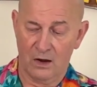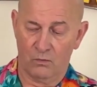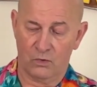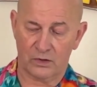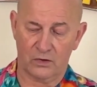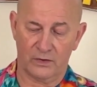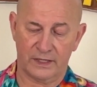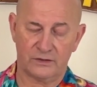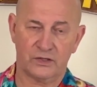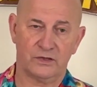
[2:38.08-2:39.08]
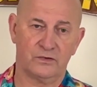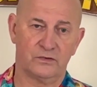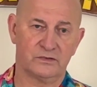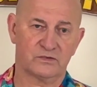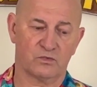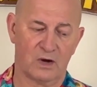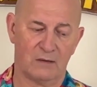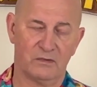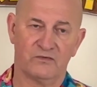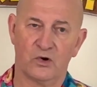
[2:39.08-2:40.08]
We're going to use
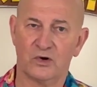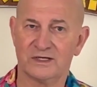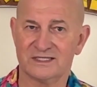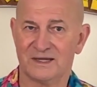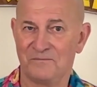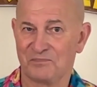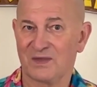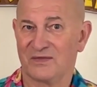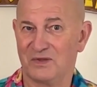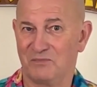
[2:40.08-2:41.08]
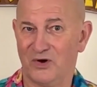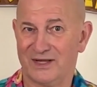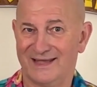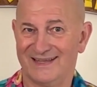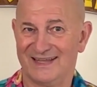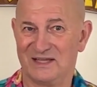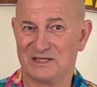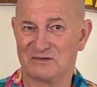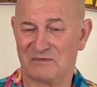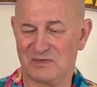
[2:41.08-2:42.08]
rum. Of course, the book
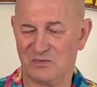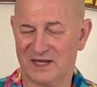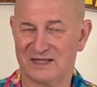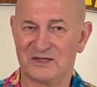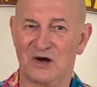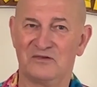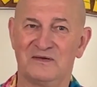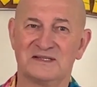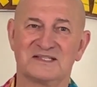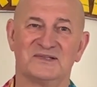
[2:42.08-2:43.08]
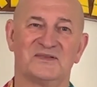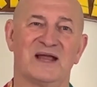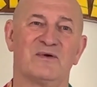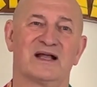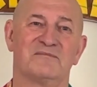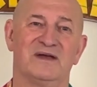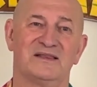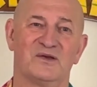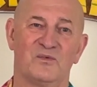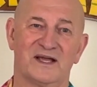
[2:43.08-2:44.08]
is from the Wicked Dolphin, so they
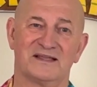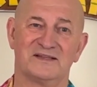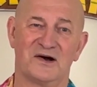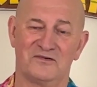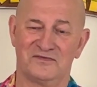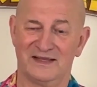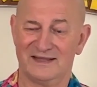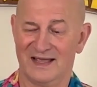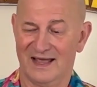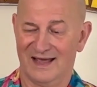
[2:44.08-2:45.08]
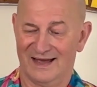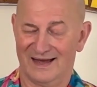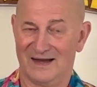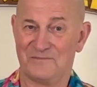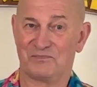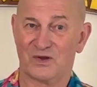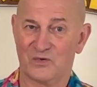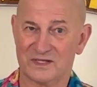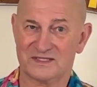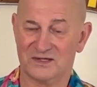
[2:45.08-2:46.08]
recommend the Wicked Dolphin
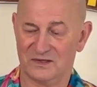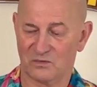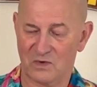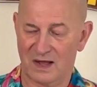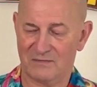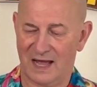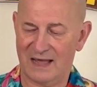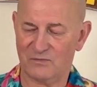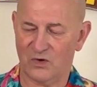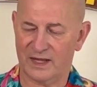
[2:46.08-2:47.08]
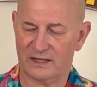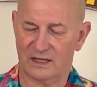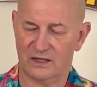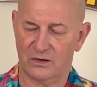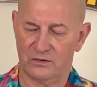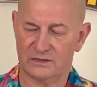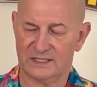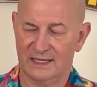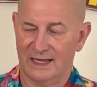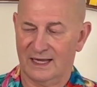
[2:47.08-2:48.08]
Crystal rum. I'm going to use
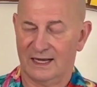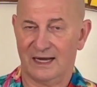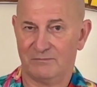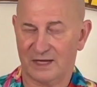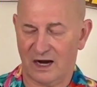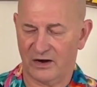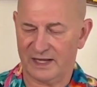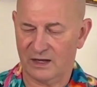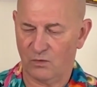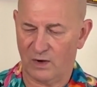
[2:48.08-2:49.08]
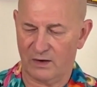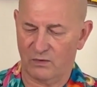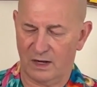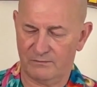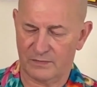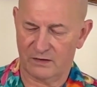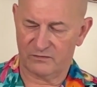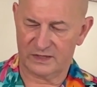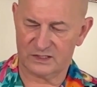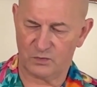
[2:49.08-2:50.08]
Bacardi white rum
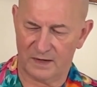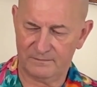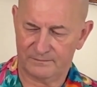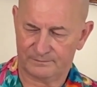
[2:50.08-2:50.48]
for this one.